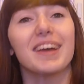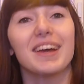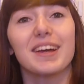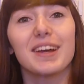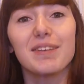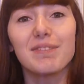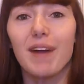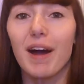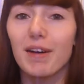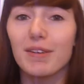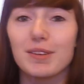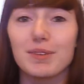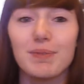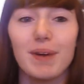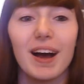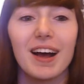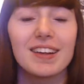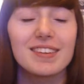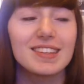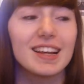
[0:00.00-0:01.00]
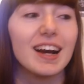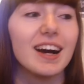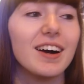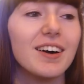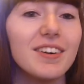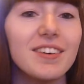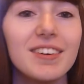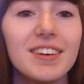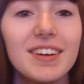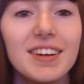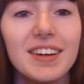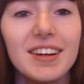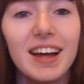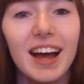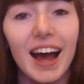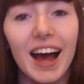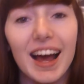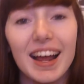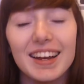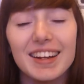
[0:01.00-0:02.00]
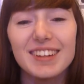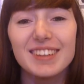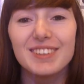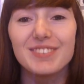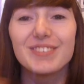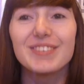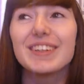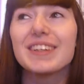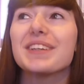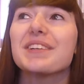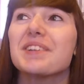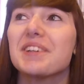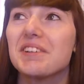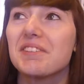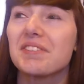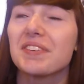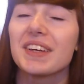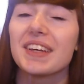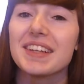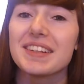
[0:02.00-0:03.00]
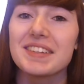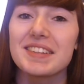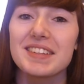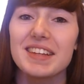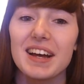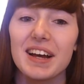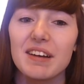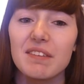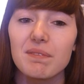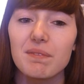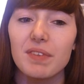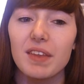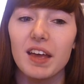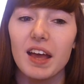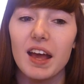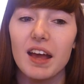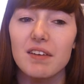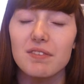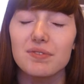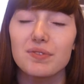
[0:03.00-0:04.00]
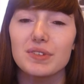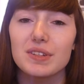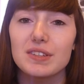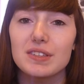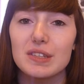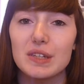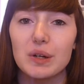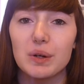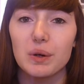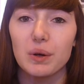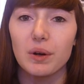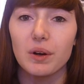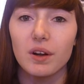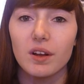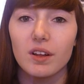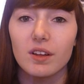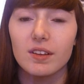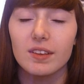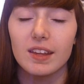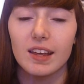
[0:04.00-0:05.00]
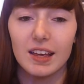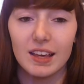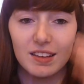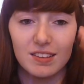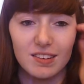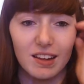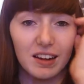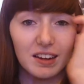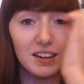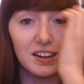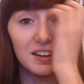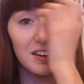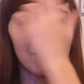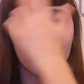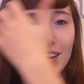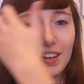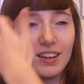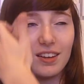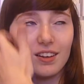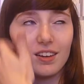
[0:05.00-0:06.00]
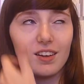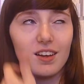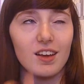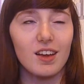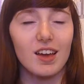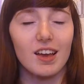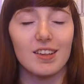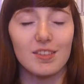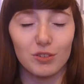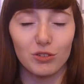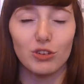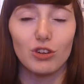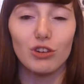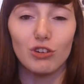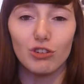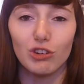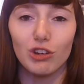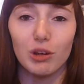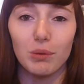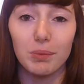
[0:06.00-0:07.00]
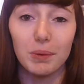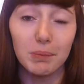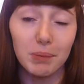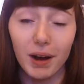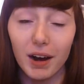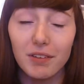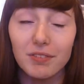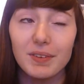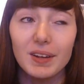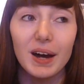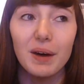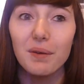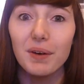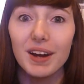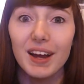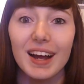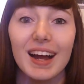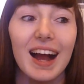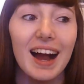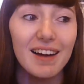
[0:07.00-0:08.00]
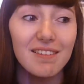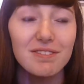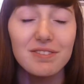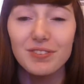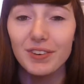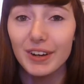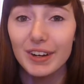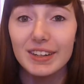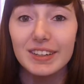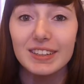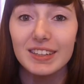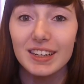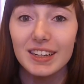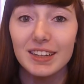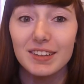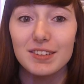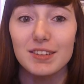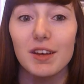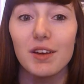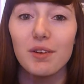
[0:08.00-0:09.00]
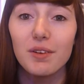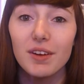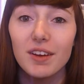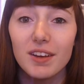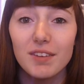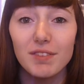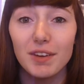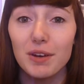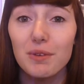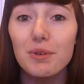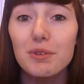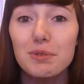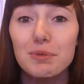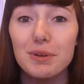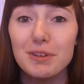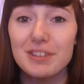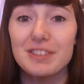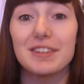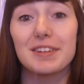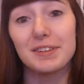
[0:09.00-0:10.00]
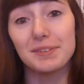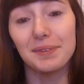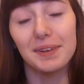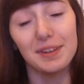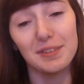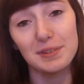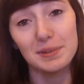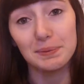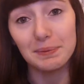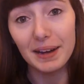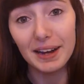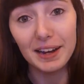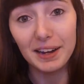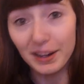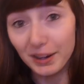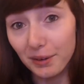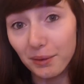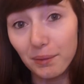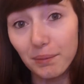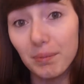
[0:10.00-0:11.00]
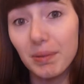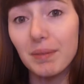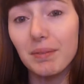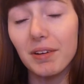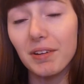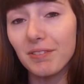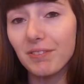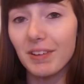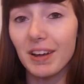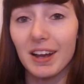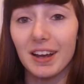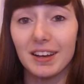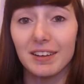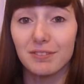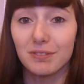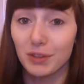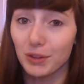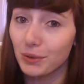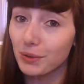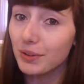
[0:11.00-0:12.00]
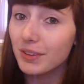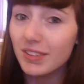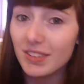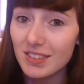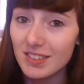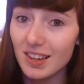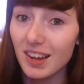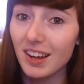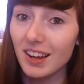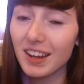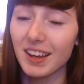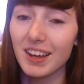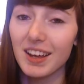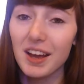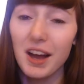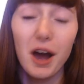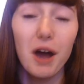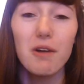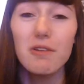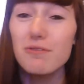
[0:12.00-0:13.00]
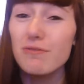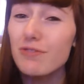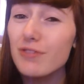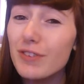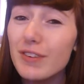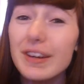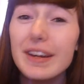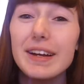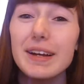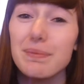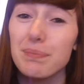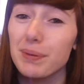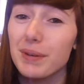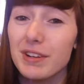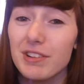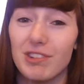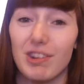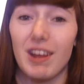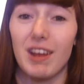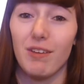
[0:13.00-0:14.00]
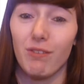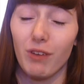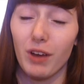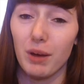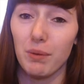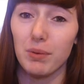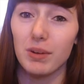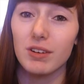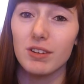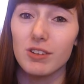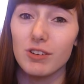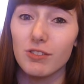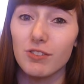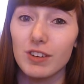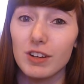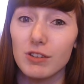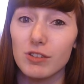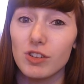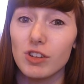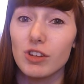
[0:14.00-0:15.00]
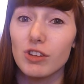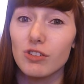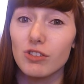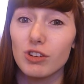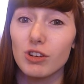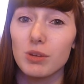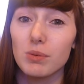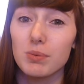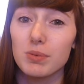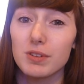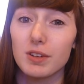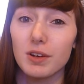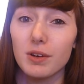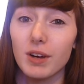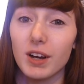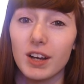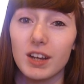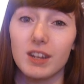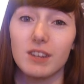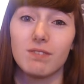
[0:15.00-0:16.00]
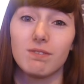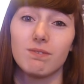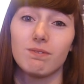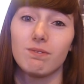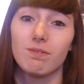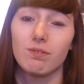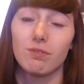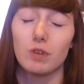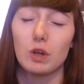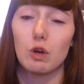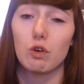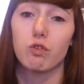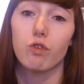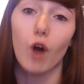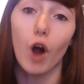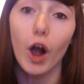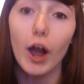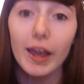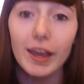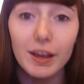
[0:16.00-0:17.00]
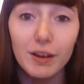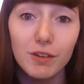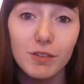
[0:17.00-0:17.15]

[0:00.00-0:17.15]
like about to pass out. And the really annoying thing is, is that every song that he sang that night is on YouTube. Apart from that one, I can't find it. So if anyone's watching this and wanting to saw Matt Cardle in Plymouth and recorded Starlight, I would really appreciate it if you uploaded your video to YouTube so I could cry